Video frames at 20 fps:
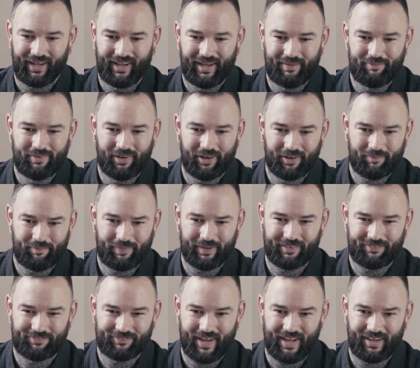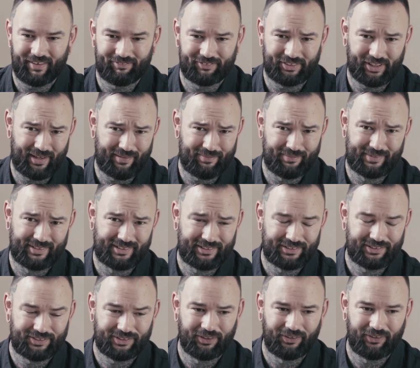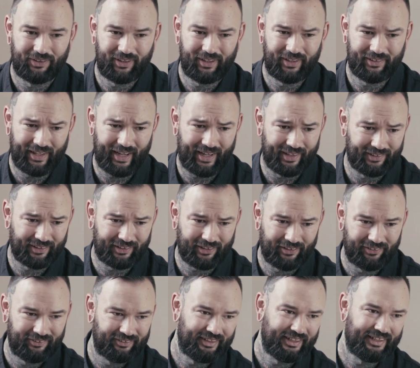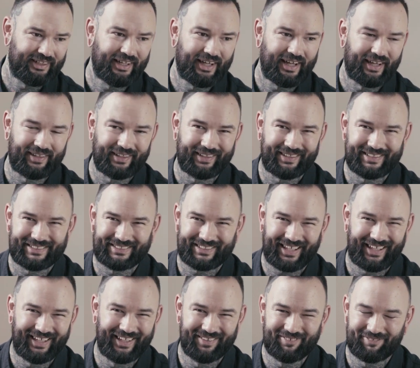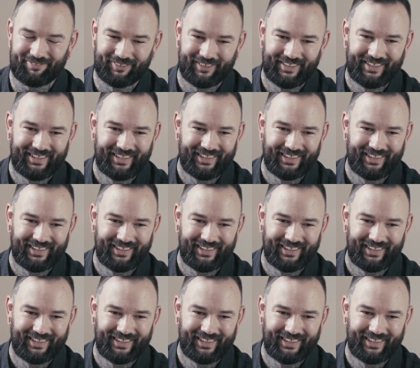I'm not a big fan of James Shaw, the other co-leader. I think he's kind of,